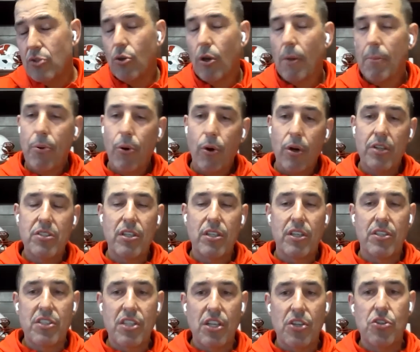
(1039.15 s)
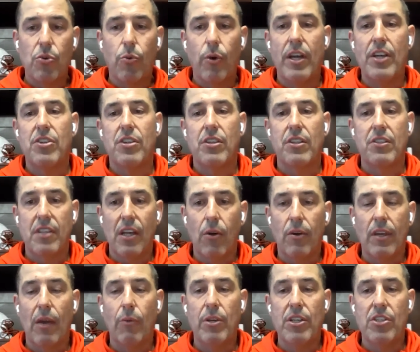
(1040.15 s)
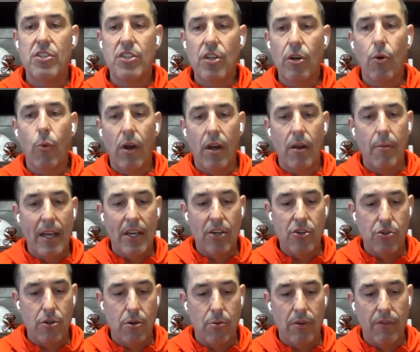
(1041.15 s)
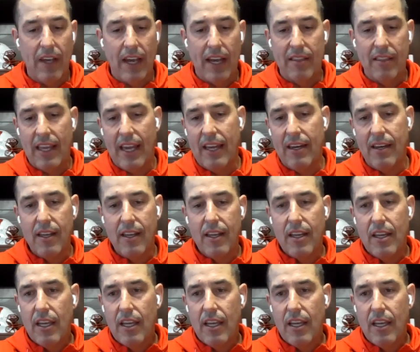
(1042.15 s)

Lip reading: So it put us in a situation to say, okay, we still want to make sure we've got that,